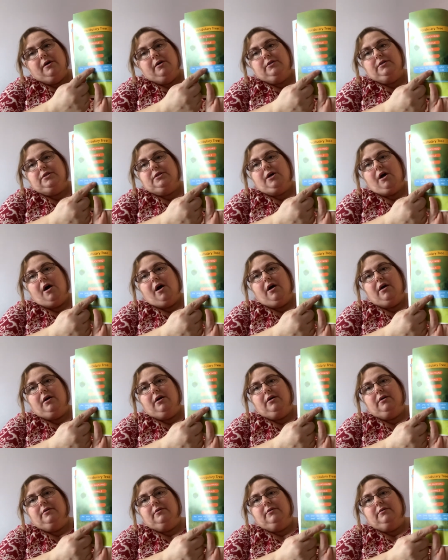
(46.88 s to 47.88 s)
tug.
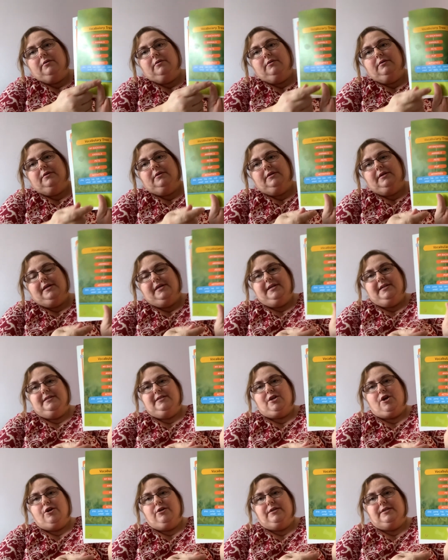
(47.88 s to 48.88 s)
It's
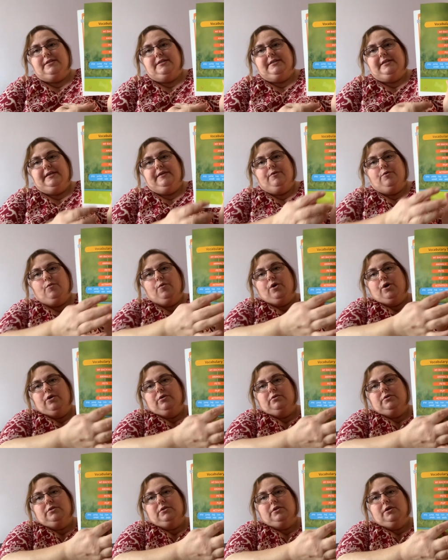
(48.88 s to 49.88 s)
hard to see the
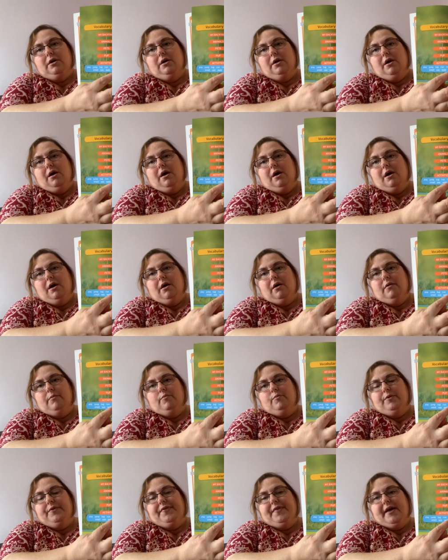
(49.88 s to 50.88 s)
words um,
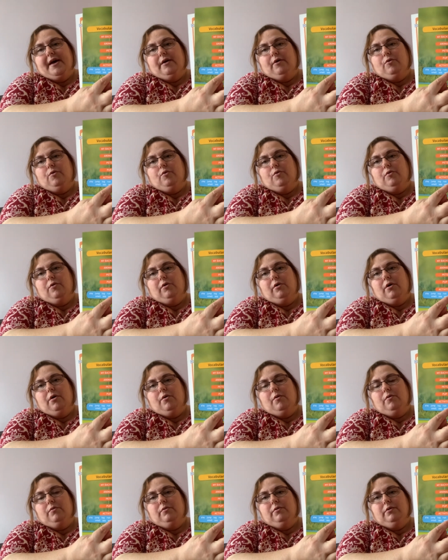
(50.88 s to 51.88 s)
with that
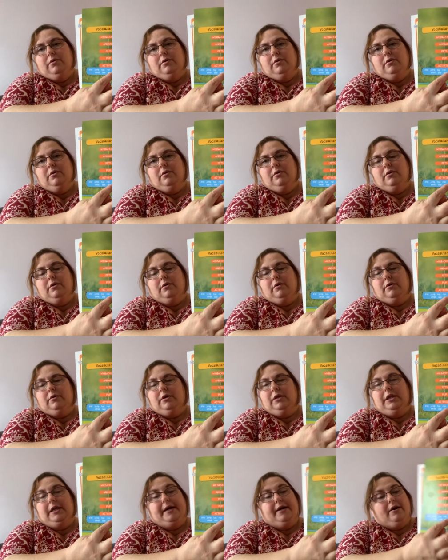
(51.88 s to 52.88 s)
glow or
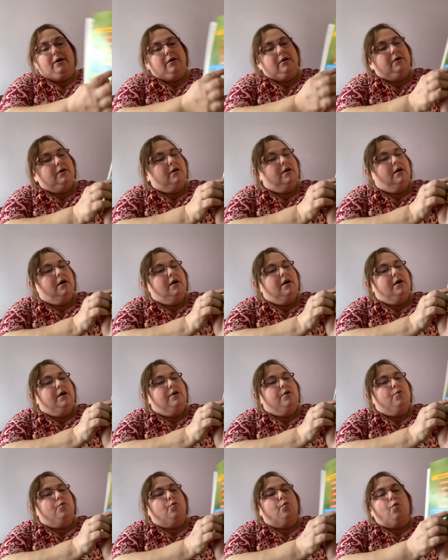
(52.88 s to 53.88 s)
glare.
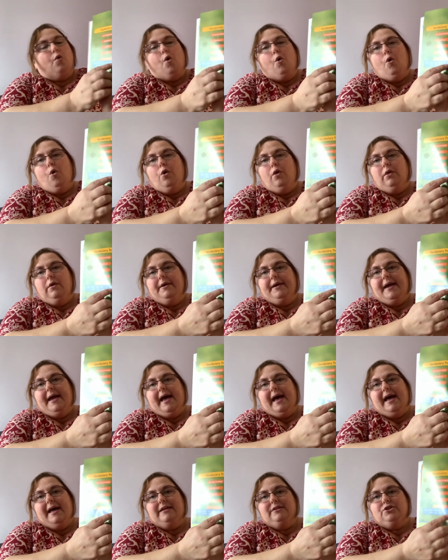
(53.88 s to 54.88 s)
Roll,
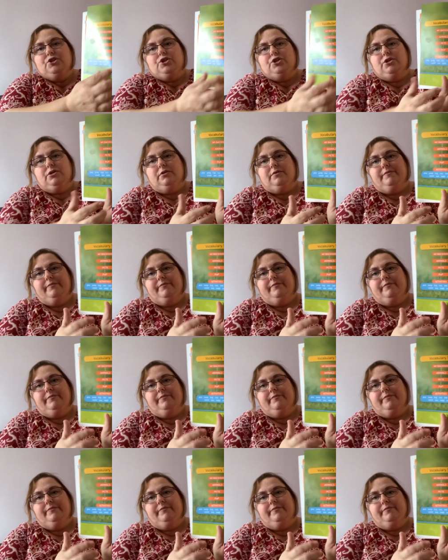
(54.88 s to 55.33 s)
catch,